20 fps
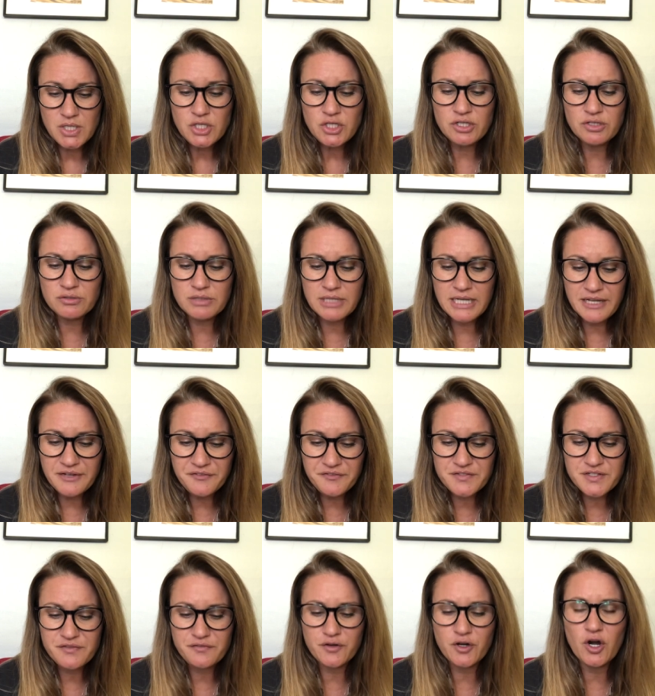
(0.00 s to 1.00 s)
You
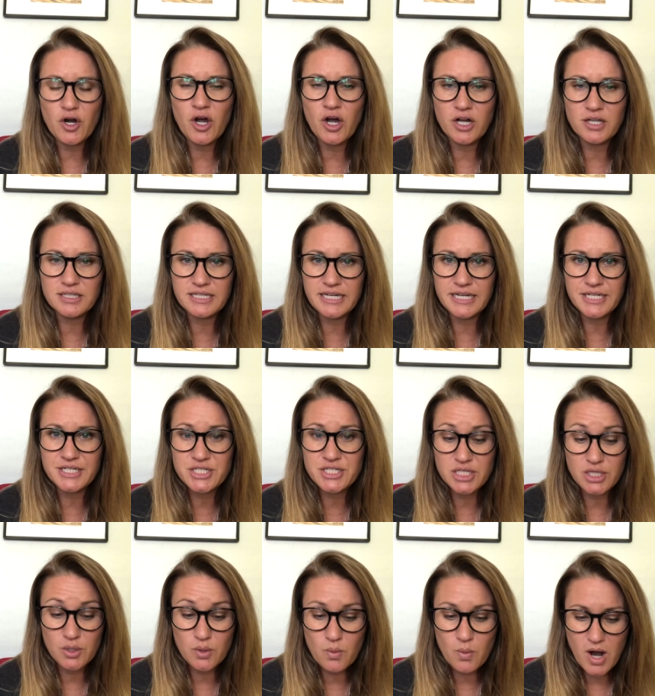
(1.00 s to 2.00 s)
left for a holiday to
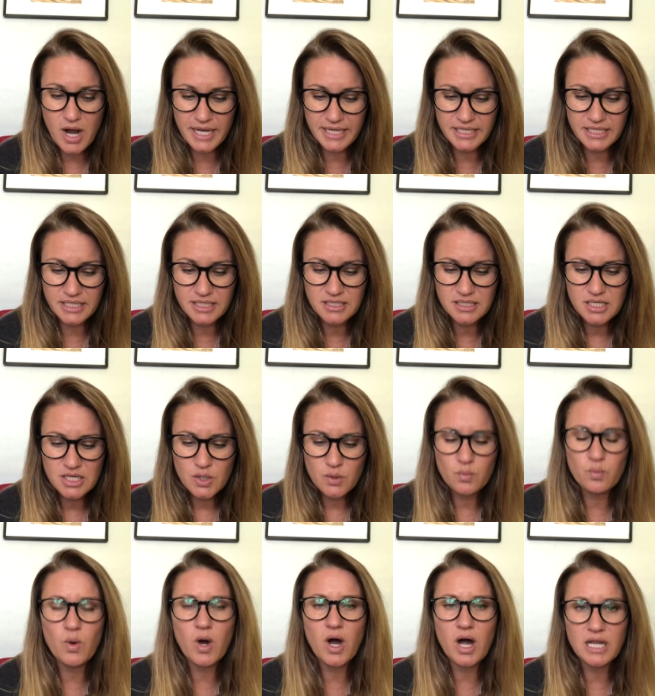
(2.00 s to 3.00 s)
Hawaii
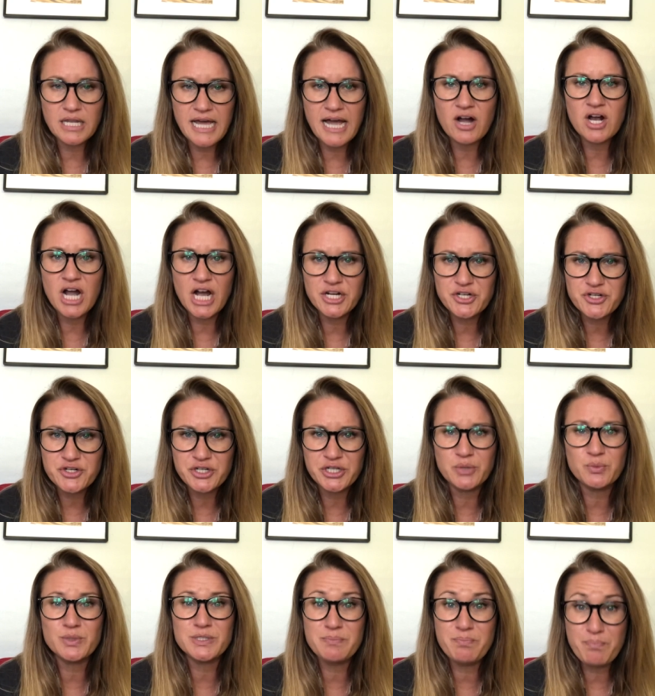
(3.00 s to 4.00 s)
while our country
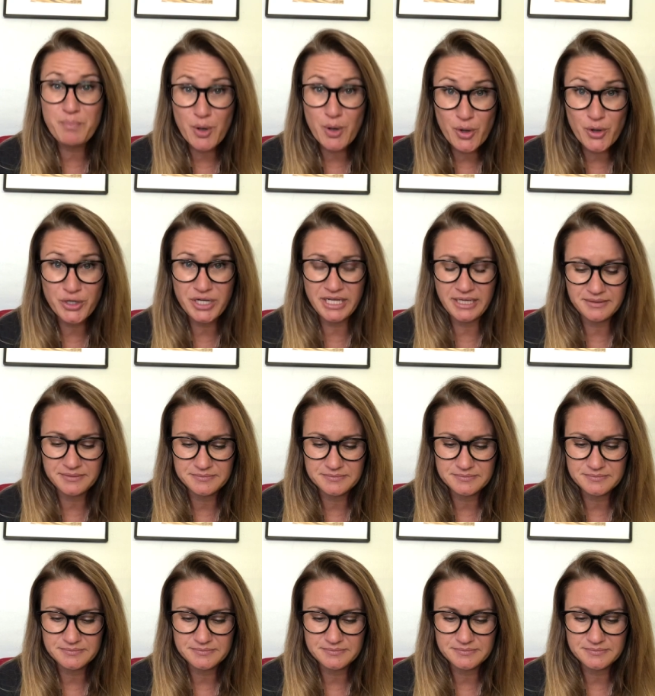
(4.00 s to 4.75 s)
was burning.